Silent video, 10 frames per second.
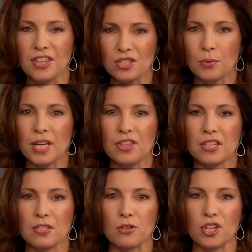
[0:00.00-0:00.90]
This week,
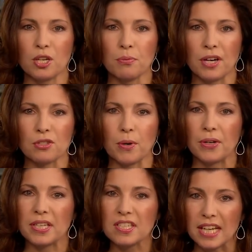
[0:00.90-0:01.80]
the Associated Press
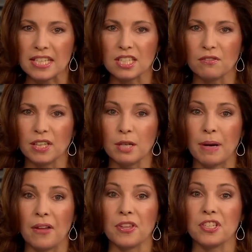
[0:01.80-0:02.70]
wrote extensively
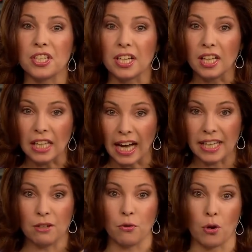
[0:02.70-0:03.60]
about the
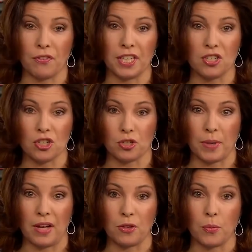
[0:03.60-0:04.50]
decline of orphanages
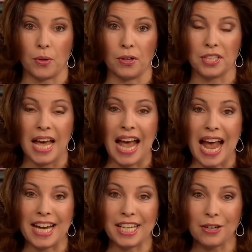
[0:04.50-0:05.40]
around the world.
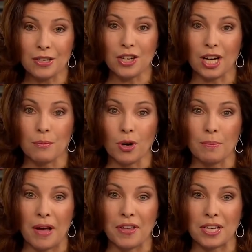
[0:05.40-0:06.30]
And here to talk
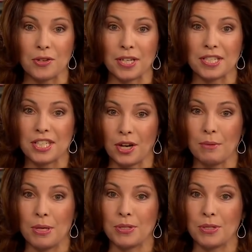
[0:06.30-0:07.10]
more about that trend is Terry